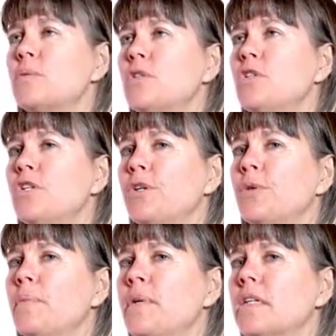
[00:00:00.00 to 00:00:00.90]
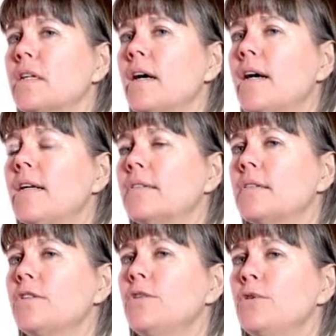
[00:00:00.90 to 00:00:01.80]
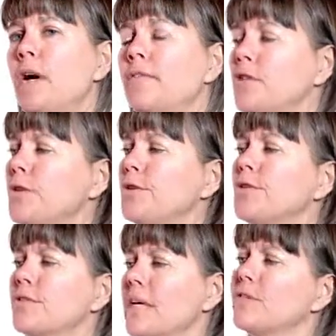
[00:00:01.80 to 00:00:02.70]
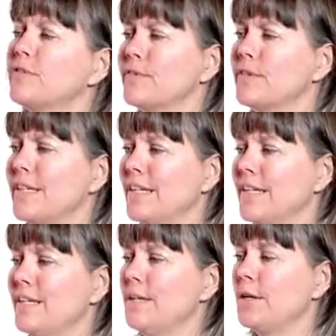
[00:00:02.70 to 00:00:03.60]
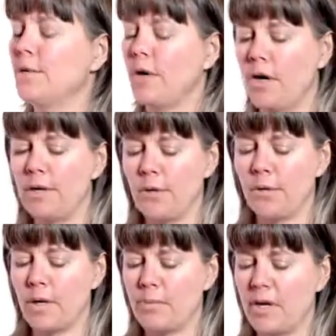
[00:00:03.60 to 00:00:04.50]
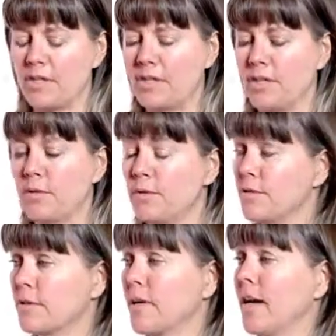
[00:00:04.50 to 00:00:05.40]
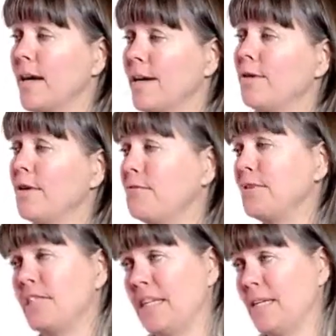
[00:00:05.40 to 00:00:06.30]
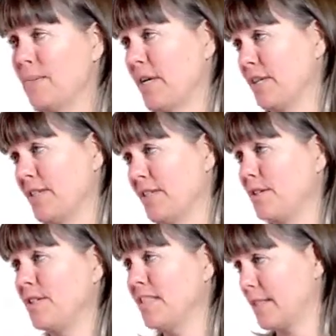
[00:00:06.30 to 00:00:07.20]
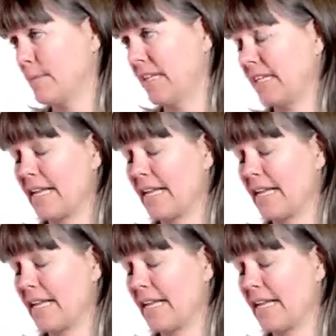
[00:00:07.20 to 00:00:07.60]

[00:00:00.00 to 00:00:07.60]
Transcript: what you do. I mean, you have to know yourself. Are you a person who's a routine person? Are you disciplined,